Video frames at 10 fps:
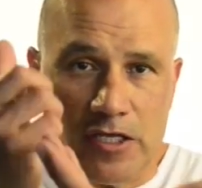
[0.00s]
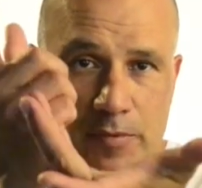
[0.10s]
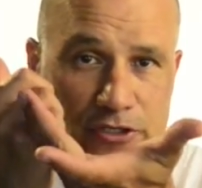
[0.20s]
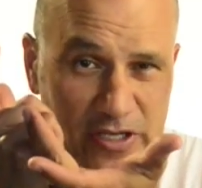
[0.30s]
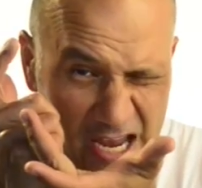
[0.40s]
you
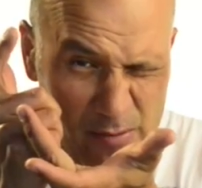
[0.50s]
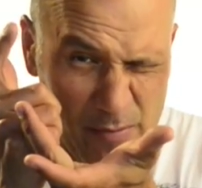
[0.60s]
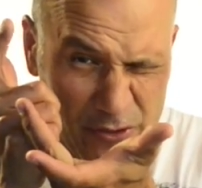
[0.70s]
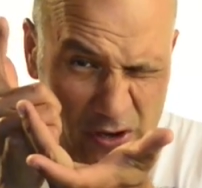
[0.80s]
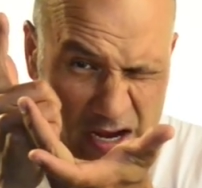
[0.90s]
put your camera
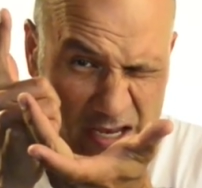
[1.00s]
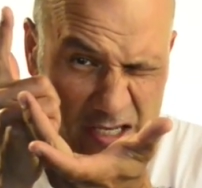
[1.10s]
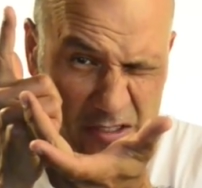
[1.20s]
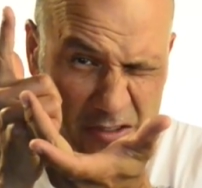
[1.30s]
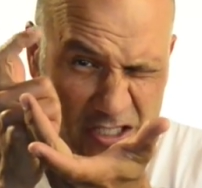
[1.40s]
up to your eye,
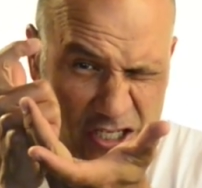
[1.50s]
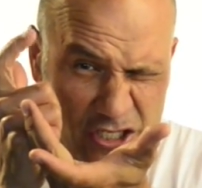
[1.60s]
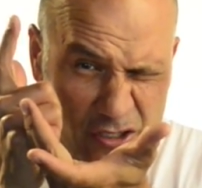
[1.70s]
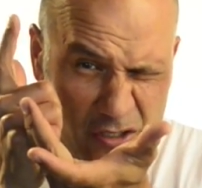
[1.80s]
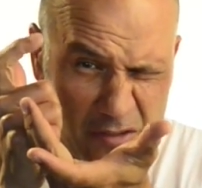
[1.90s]
you
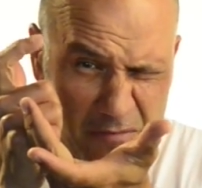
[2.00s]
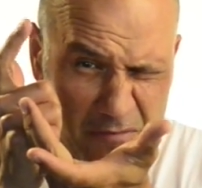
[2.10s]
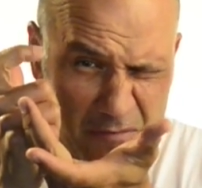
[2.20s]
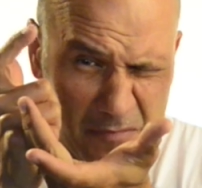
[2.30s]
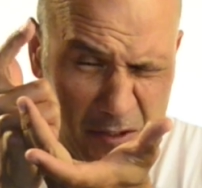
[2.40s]
touch your
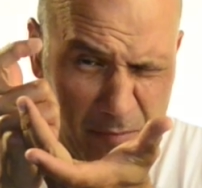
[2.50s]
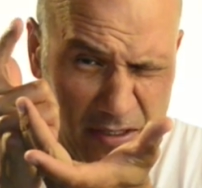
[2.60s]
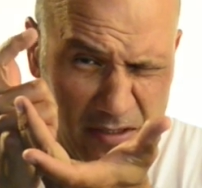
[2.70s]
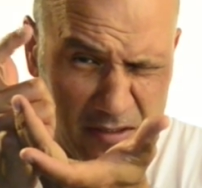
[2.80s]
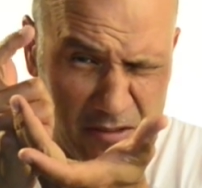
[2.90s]
little
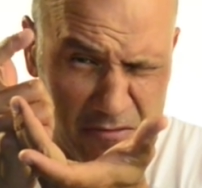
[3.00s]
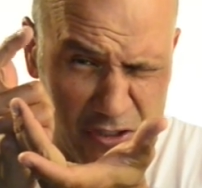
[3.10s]
button,